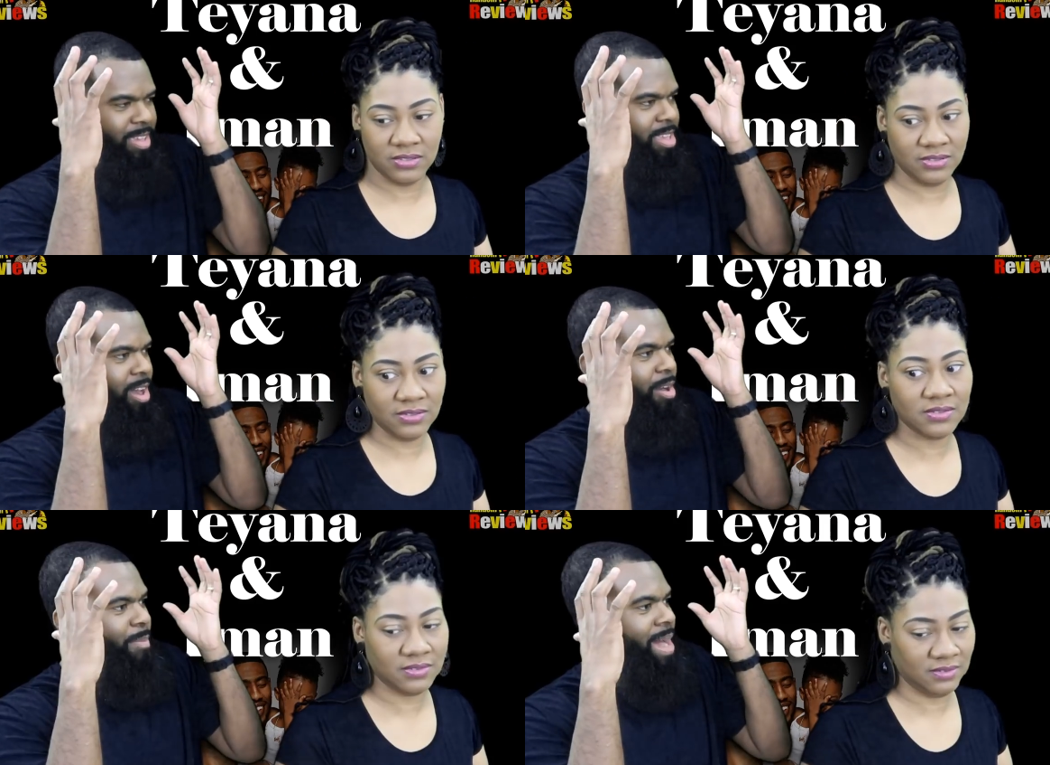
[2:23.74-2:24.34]
Speaker 1: in
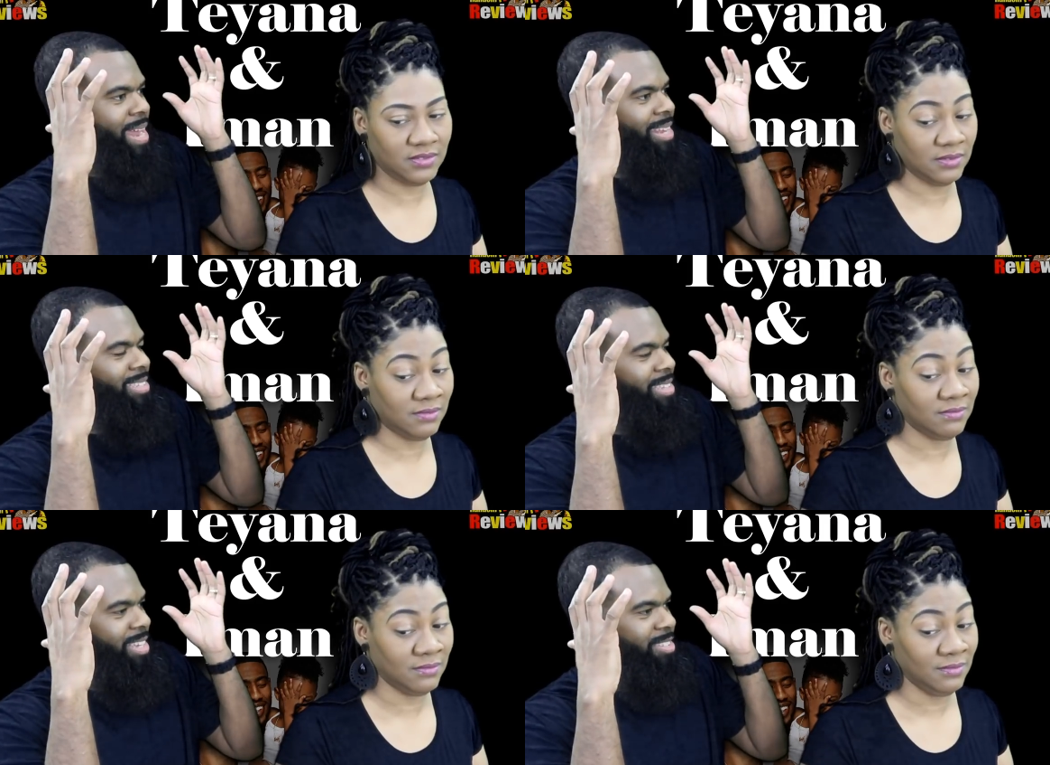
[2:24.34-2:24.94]
y'all mind
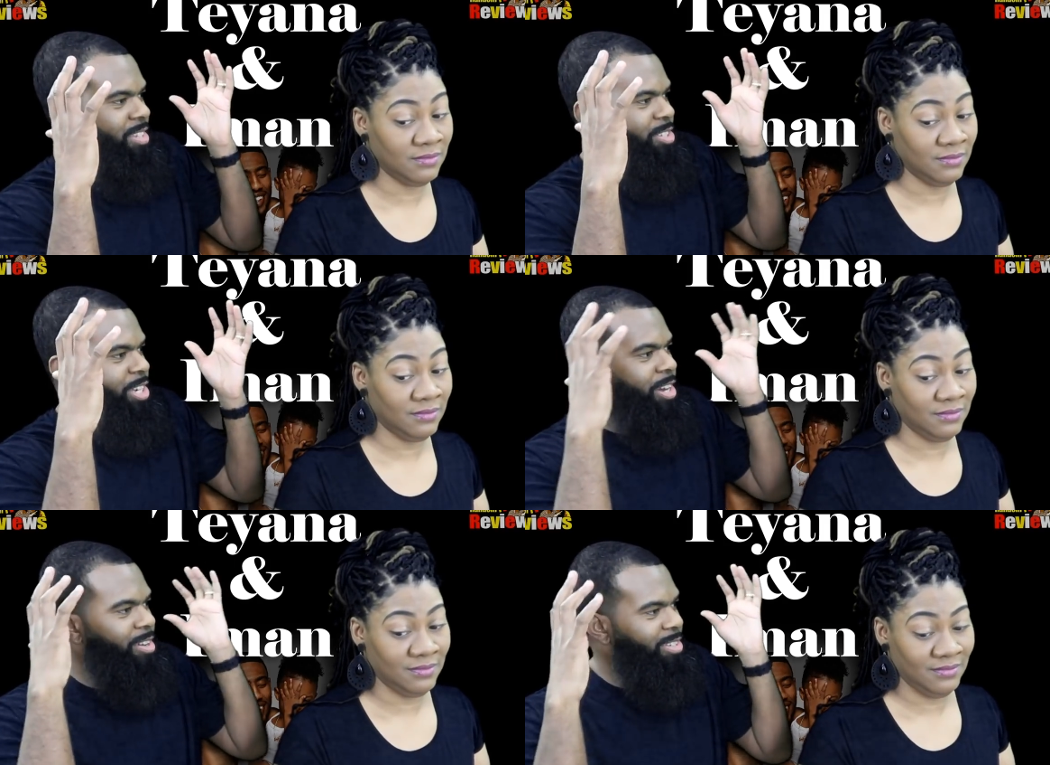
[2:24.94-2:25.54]
it's, it's the
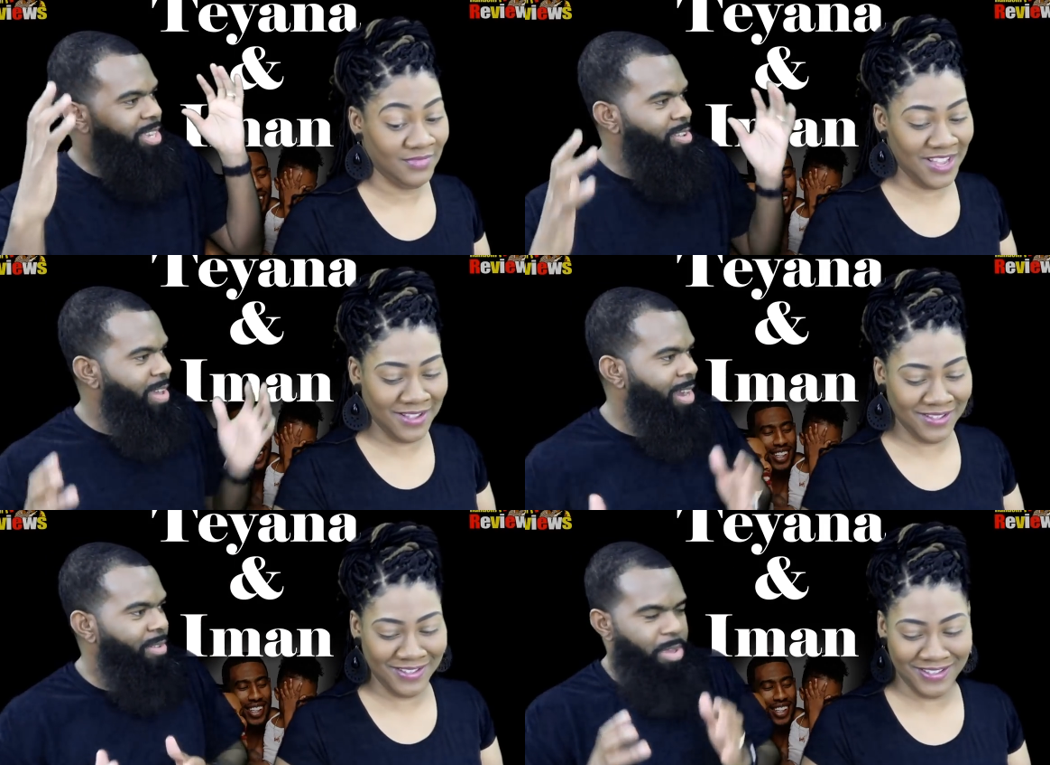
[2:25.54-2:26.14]
church and you
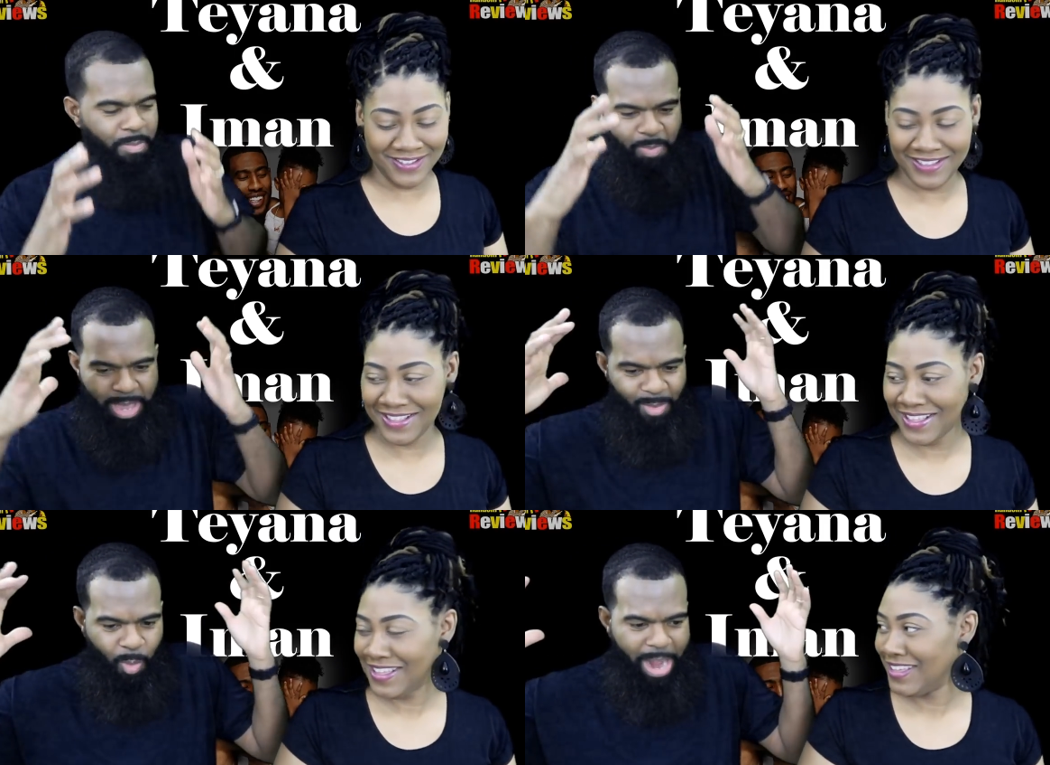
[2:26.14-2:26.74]
got on your
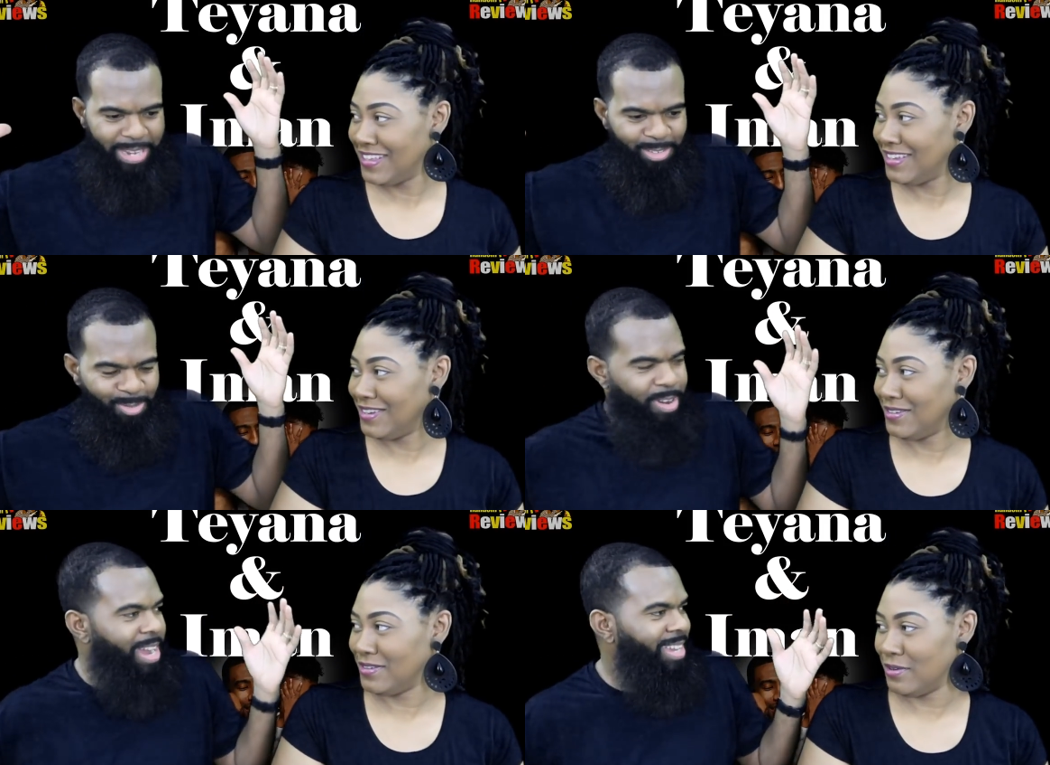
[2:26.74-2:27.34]
big white
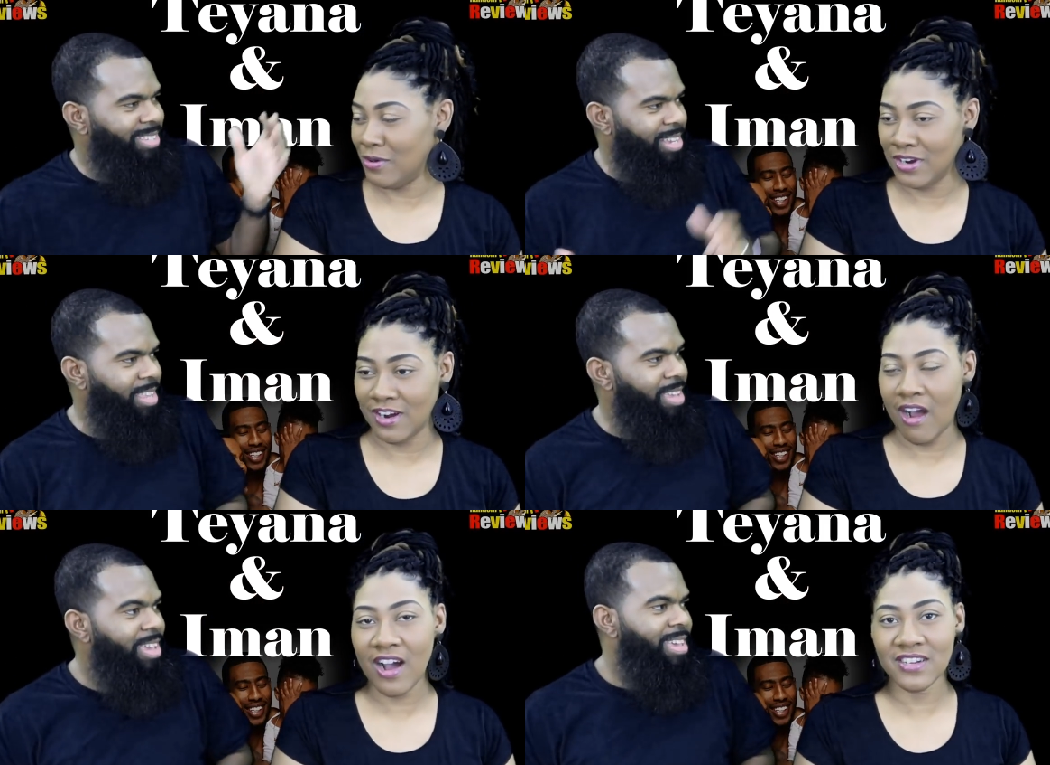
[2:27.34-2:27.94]
dress or
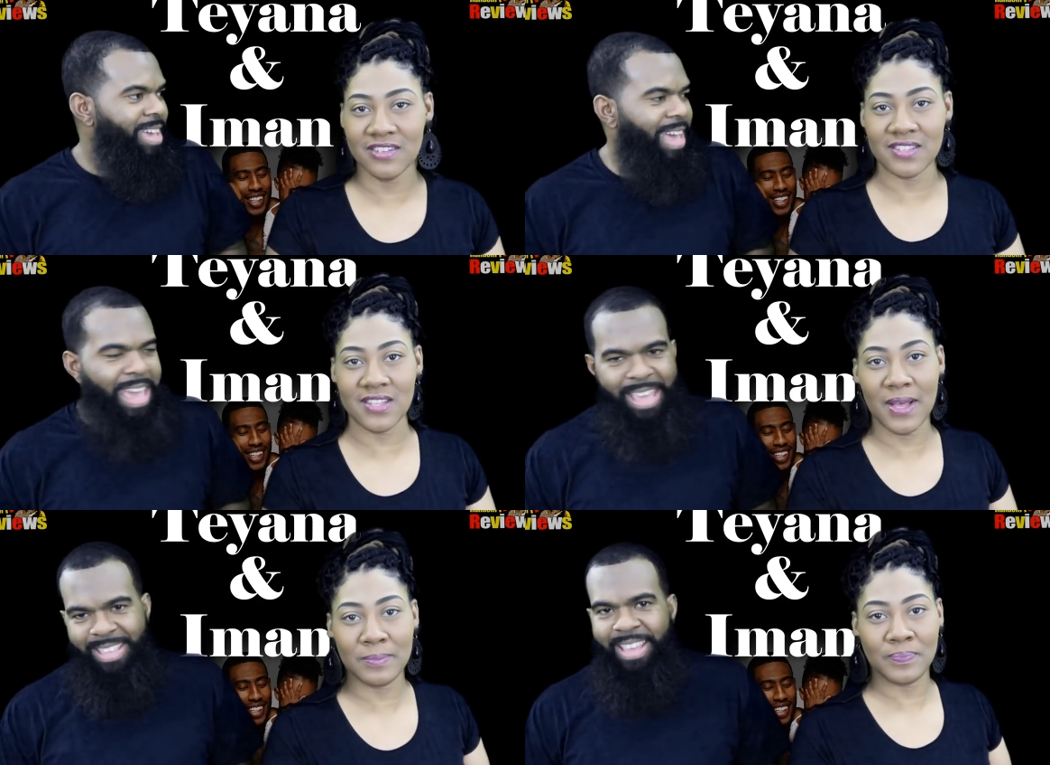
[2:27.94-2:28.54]
and garden or
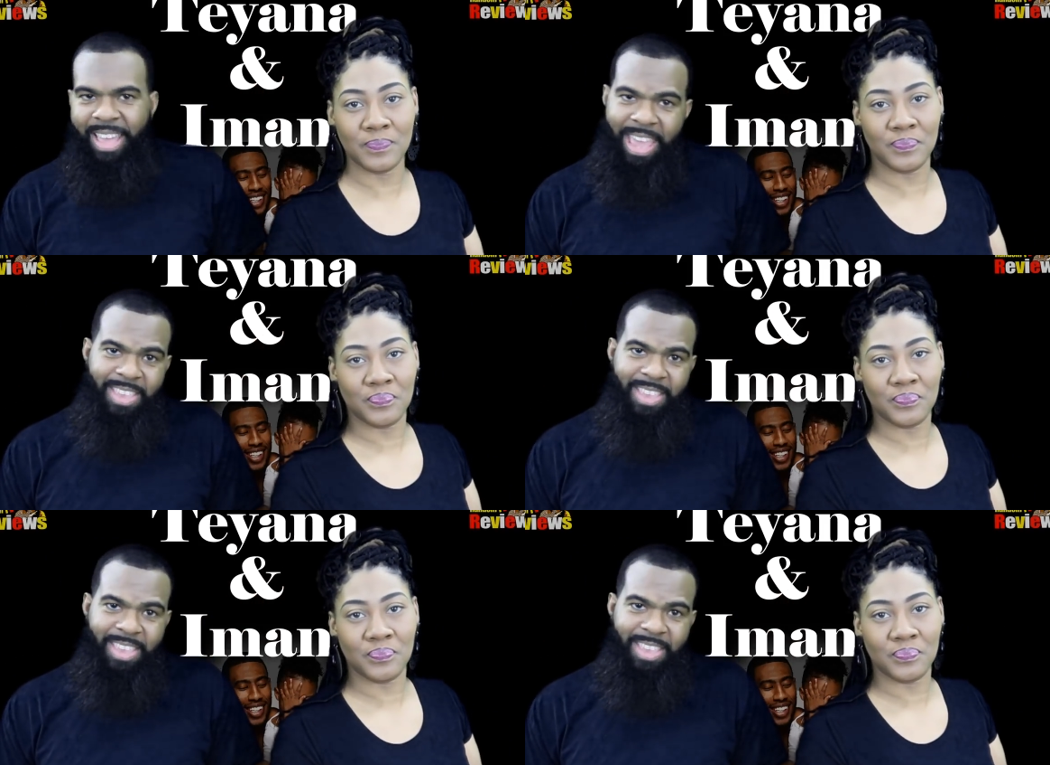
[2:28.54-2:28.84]
something and,